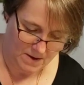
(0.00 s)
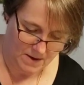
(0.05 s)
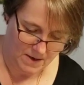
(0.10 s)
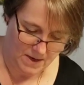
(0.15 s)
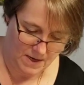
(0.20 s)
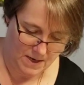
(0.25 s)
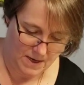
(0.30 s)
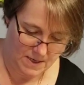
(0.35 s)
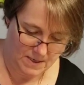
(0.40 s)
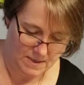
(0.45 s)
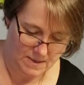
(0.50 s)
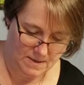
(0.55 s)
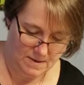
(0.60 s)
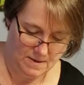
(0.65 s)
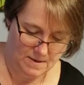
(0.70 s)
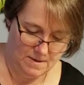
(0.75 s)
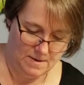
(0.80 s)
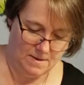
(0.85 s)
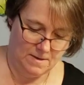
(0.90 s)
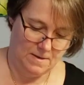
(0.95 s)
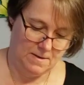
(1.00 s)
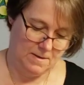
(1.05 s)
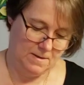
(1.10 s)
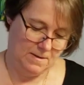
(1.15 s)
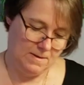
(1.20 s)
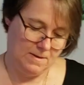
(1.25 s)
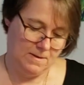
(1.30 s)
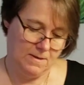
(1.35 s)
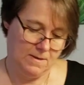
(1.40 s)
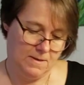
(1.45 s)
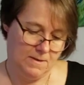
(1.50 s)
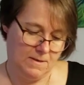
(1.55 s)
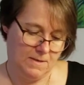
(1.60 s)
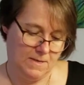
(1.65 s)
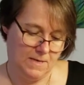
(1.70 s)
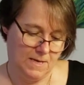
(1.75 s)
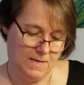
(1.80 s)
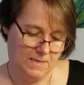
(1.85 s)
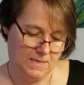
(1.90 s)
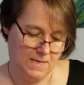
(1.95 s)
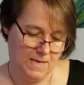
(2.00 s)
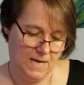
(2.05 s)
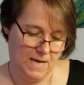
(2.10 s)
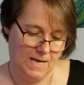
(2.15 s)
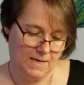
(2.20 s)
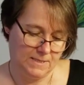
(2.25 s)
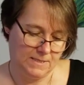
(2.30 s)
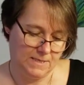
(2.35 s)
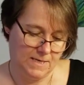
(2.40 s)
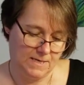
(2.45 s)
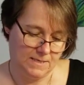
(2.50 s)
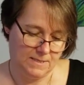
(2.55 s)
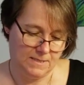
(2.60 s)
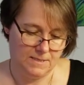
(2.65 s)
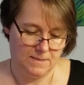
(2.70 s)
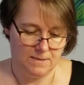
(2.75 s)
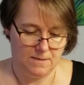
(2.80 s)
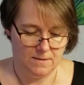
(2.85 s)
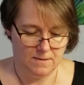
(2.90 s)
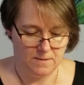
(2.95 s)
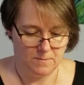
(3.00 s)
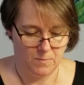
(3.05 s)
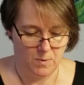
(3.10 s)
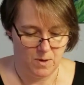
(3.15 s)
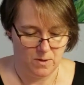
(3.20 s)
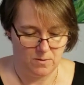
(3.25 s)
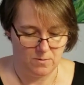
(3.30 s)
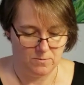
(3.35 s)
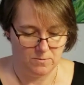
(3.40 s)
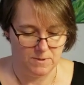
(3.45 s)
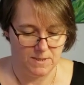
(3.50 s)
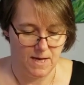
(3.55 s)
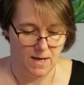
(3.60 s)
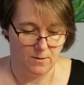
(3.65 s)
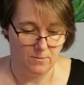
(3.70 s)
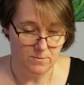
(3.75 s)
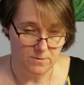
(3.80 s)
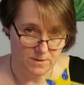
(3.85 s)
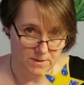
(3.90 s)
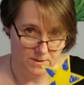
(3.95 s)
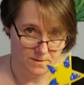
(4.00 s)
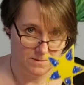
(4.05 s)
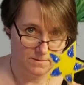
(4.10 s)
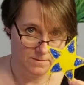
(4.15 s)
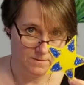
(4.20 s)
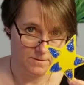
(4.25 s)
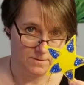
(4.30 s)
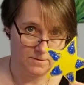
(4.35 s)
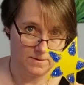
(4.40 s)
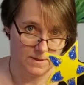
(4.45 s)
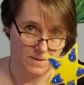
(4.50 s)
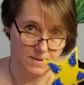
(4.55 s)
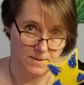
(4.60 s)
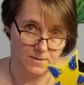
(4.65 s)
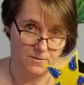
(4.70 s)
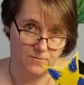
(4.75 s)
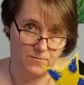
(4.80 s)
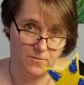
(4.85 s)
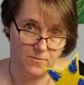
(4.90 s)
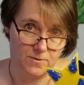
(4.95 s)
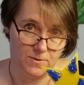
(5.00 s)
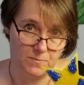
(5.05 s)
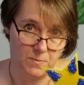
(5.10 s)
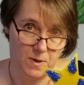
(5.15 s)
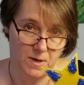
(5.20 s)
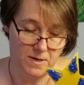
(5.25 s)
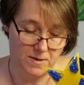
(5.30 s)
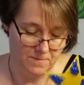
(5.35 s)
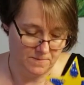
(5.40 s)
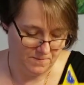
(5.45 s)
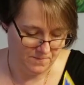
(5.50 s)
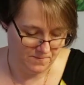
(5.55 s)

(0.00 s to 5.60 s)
And then I take the excess sparkles out. So this is the first part.